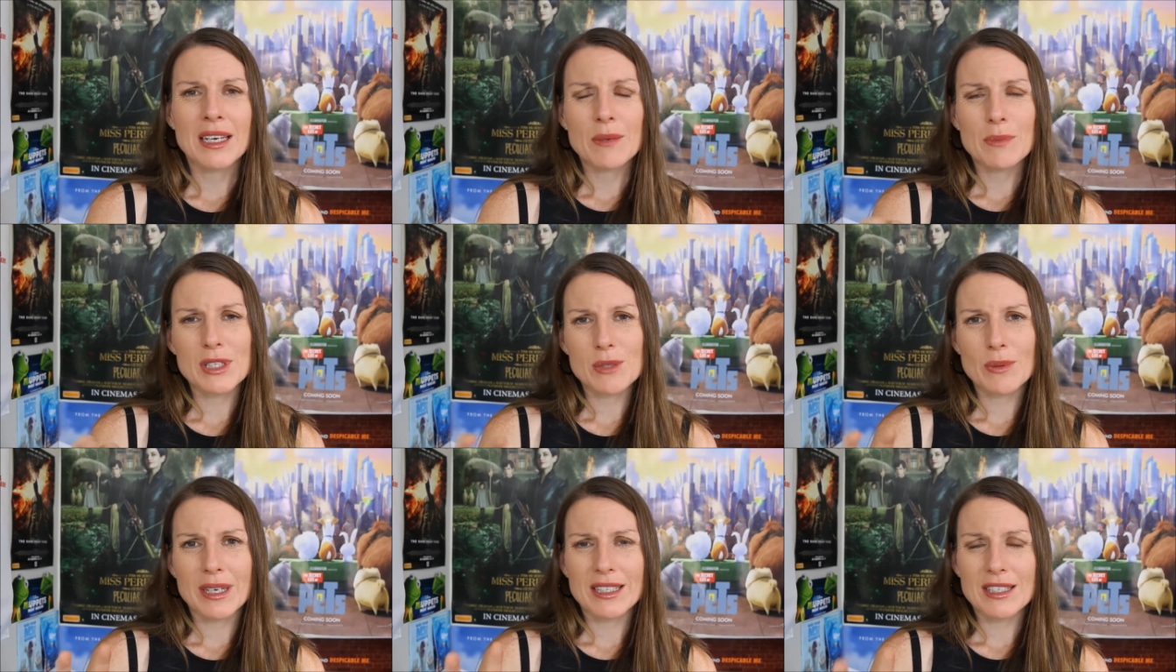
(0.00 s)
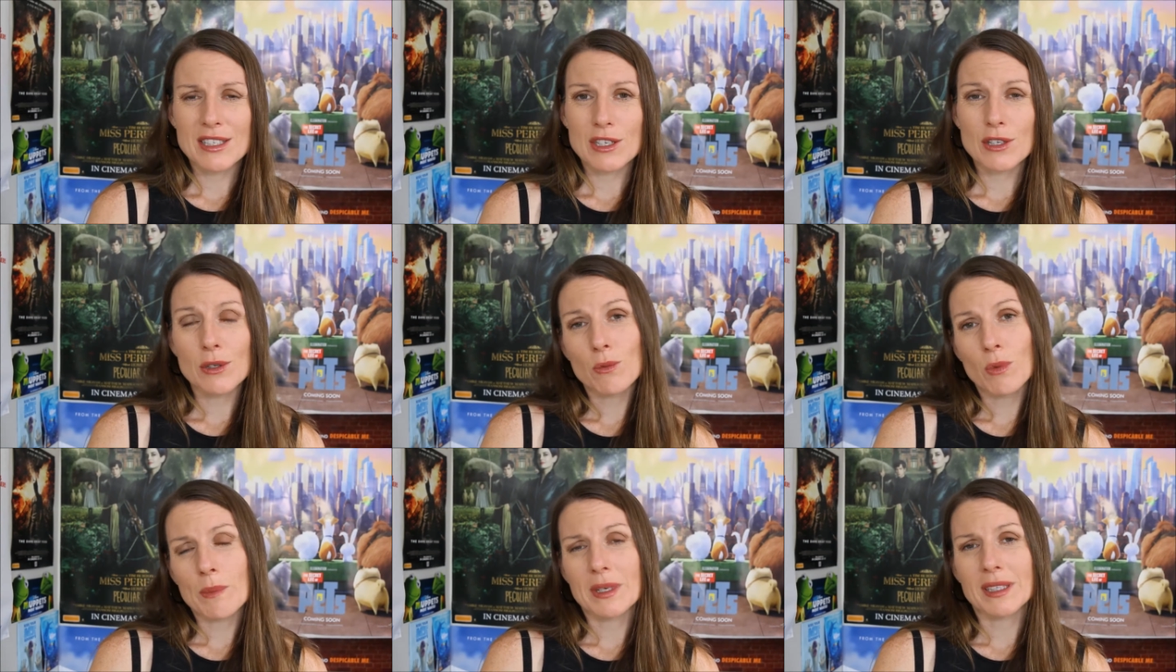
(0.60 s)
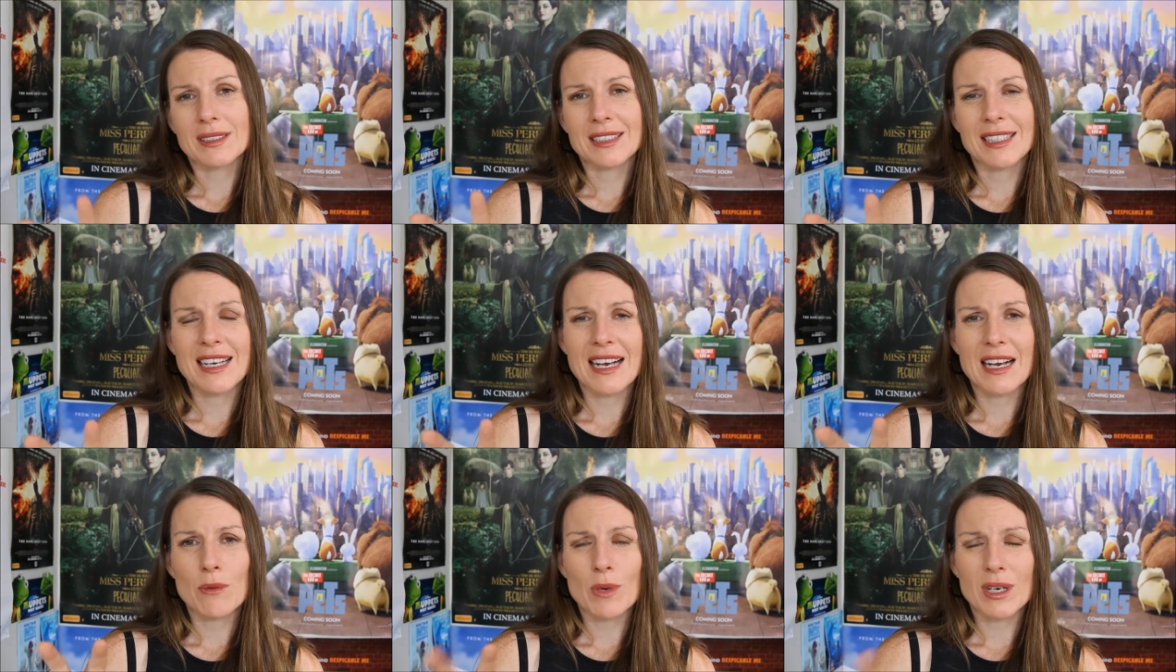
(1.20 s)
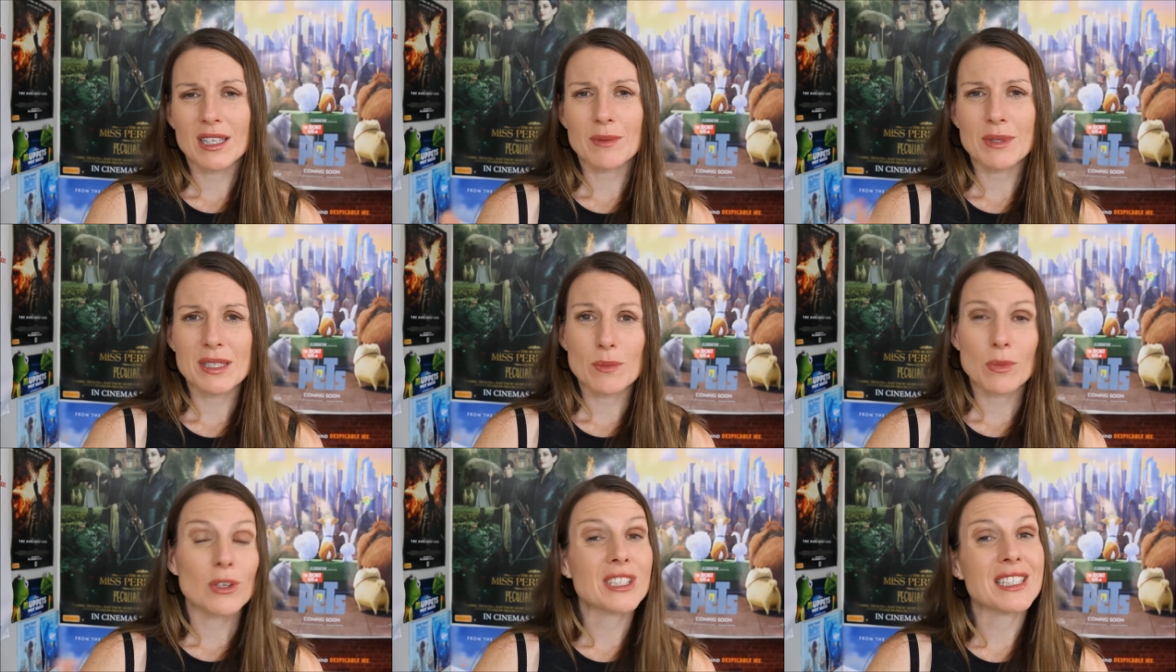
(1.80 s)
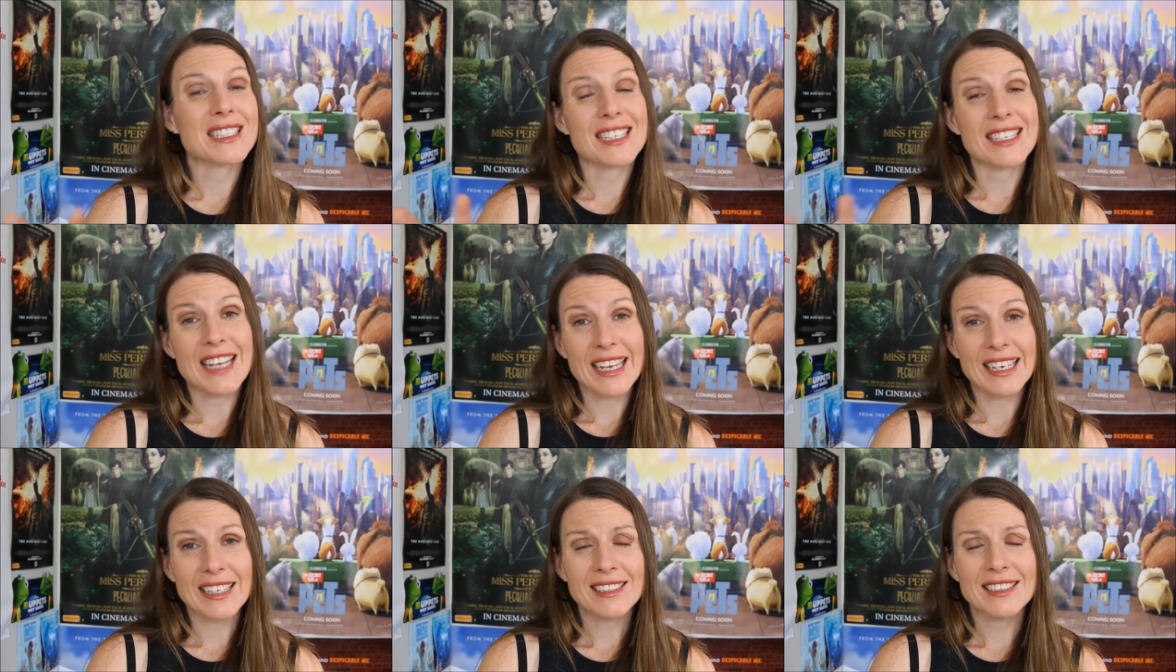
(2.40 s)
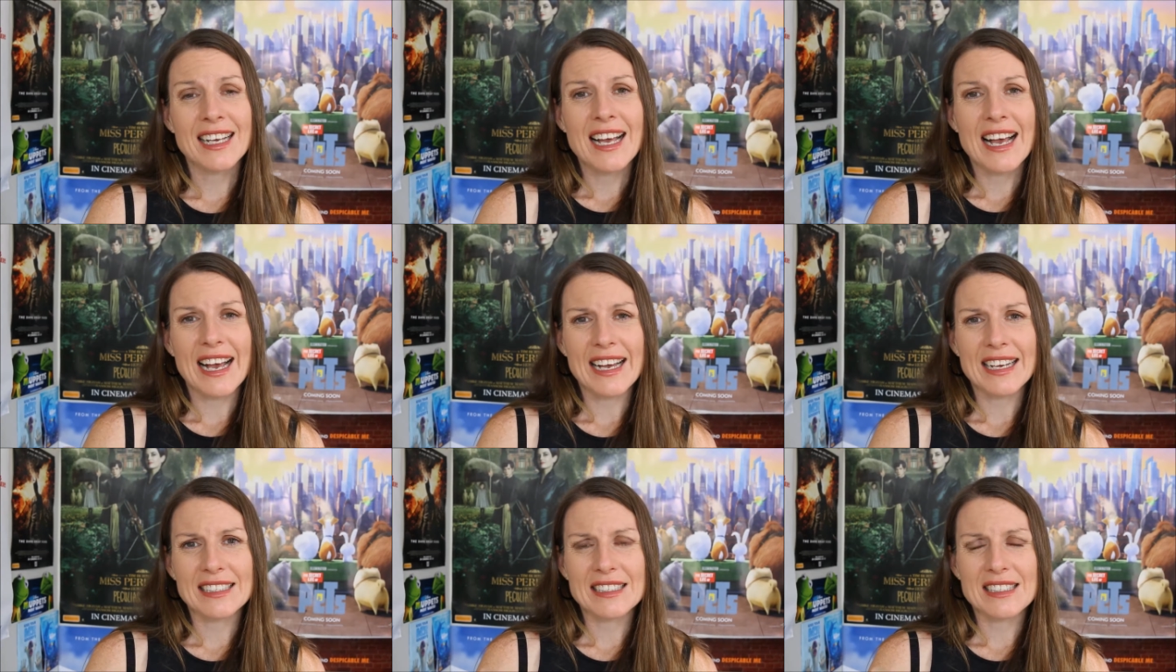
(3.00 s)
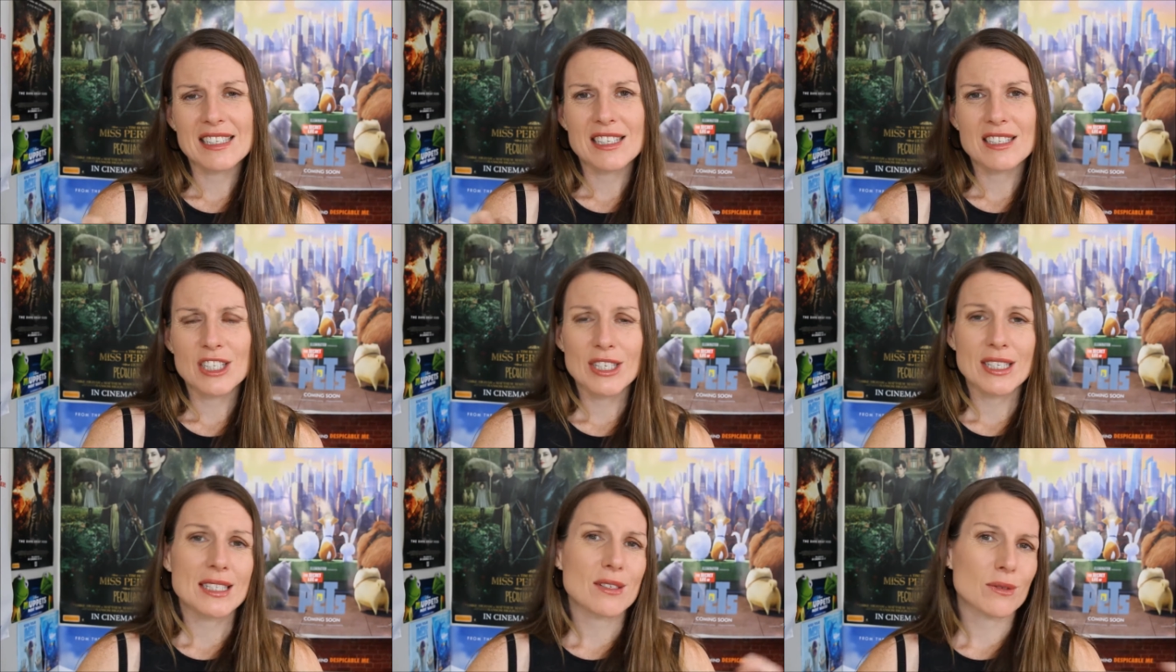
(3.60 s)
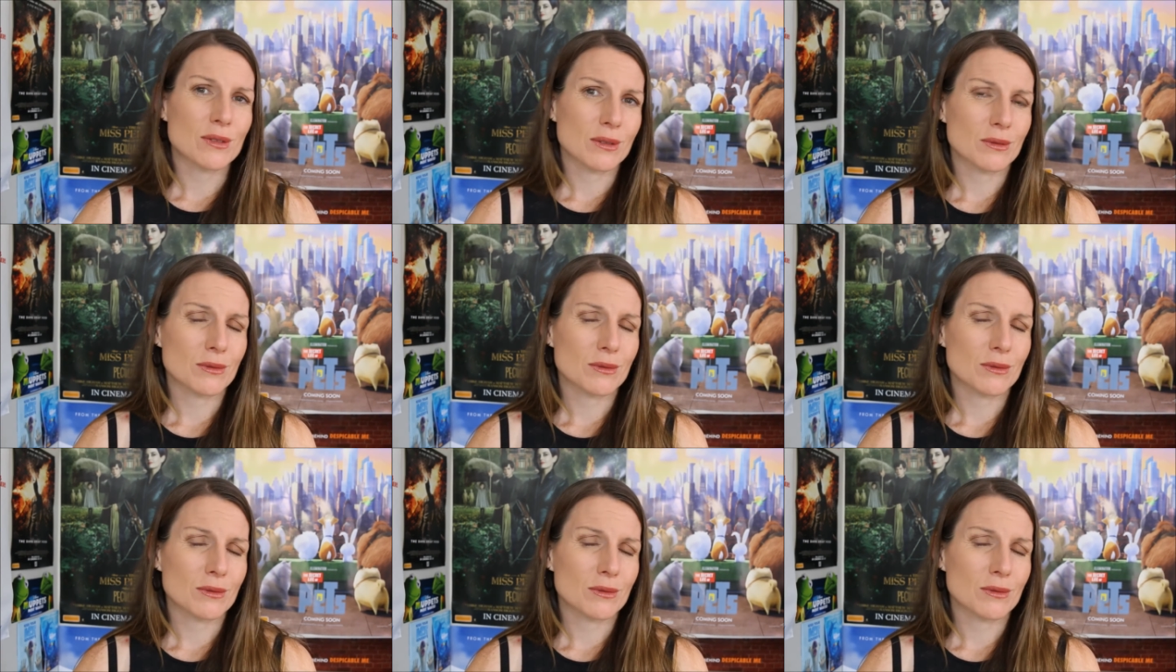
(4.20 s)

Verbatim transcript: between two women. One of them is employed as a nanny, and she's